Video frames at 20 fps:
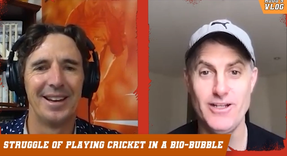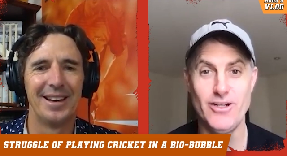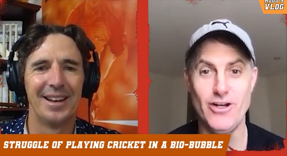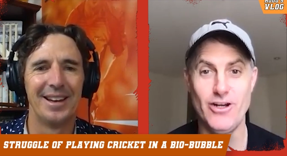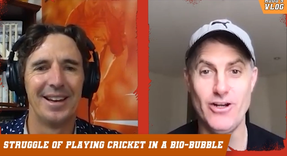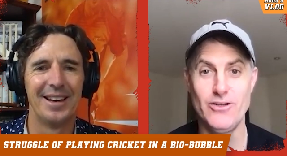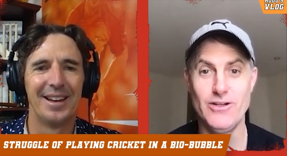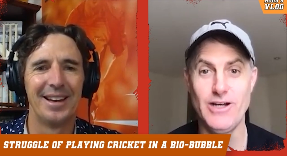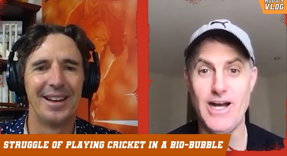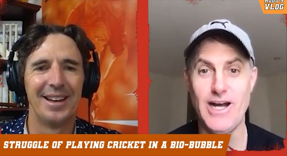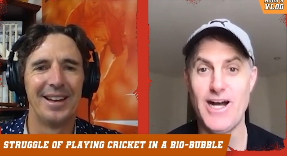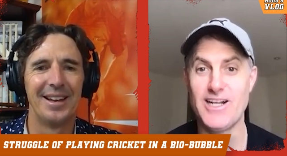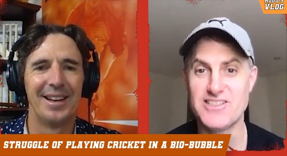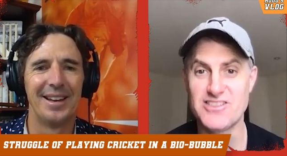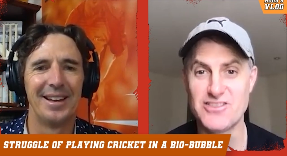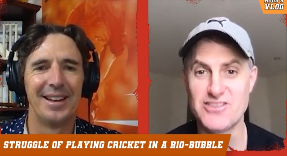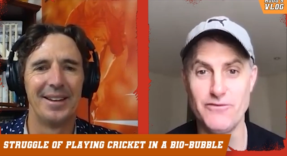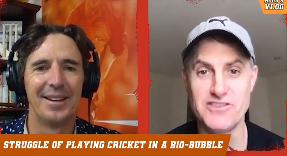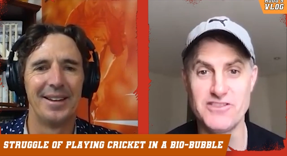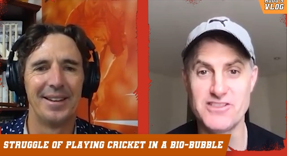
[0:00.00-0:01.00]
Speaker 1: You know,
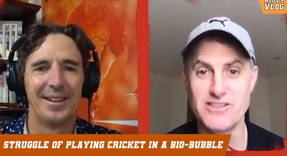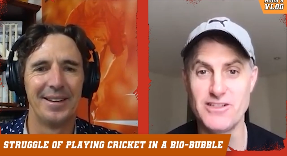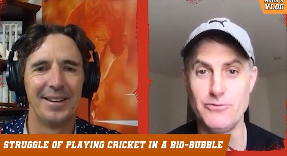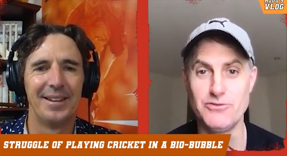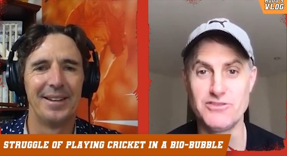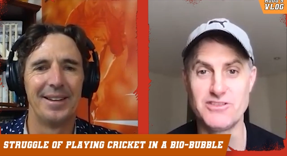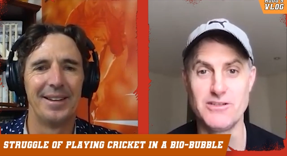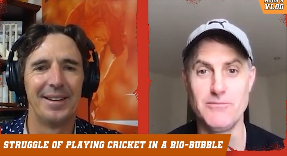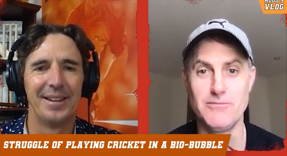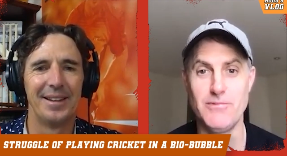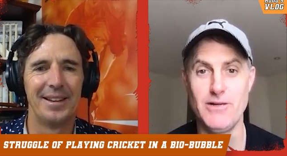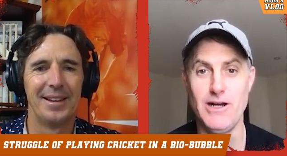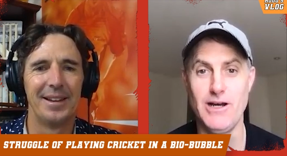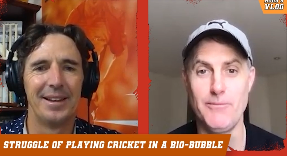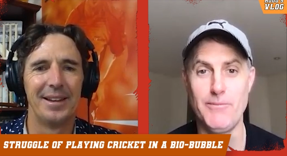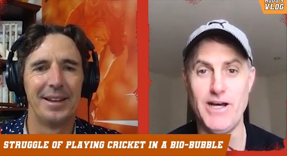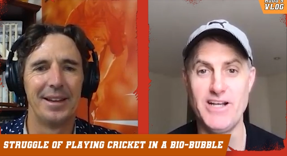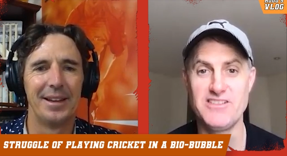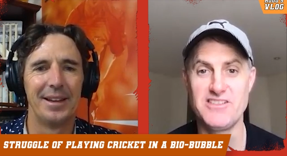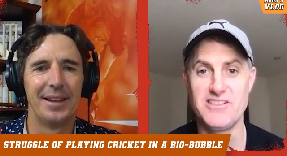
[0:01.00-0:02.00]
Huss obviously was an
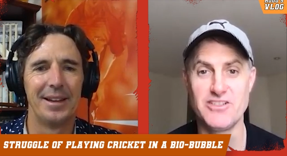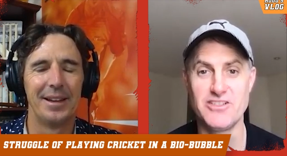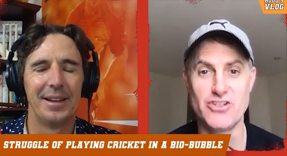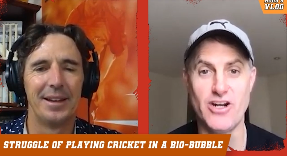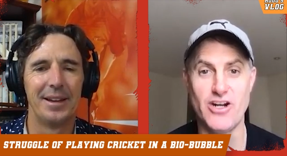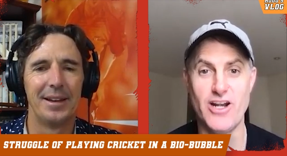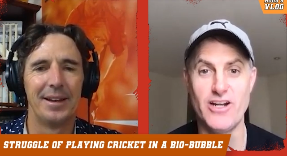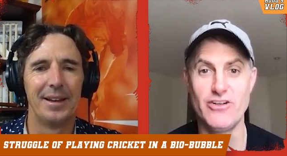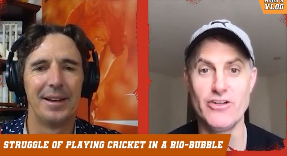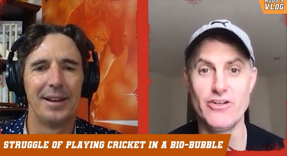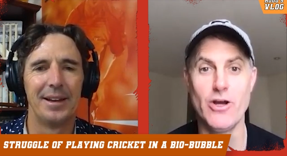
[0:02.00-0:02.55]
amazing trainer.